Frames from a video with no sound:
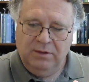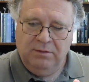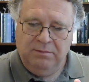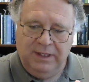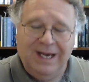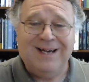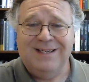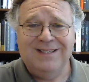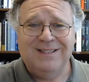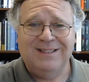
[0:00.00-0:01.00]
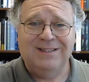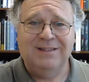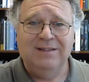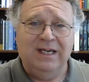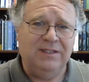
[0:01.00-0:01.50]
because,
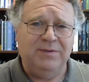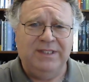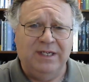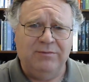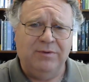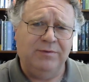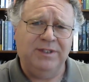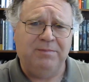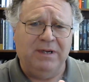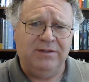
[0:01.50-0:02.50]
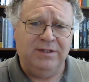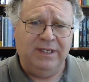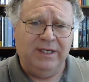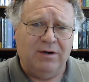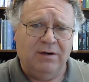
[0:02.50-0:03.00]
as we said with respect to
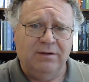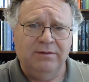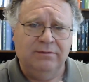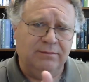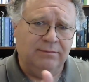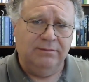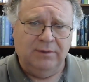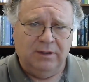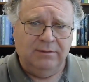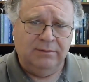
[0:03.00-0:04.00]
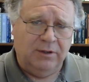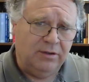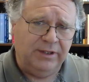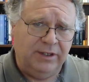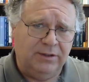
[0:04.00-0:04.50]
Descartes
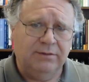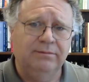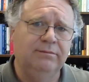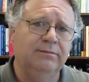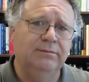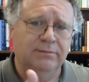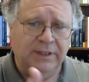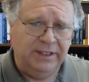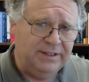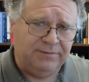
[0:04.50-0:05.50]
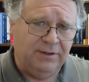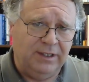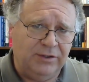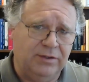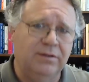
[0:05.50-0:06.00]
earlier in a different
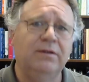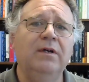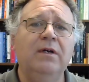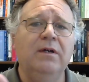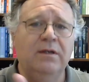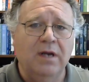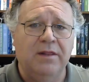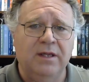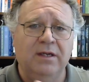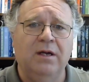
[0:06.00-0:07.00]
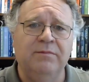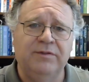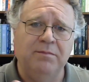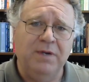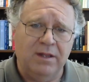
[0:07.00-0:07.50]
lecture, nothing comes
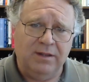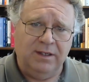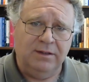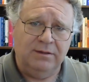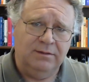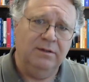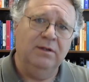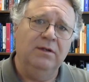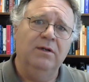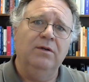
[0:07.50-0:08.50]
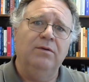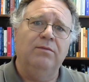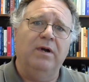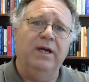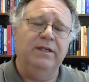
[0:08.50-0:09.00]
from nothing,
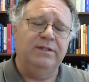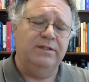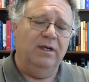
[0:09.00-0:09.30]
right?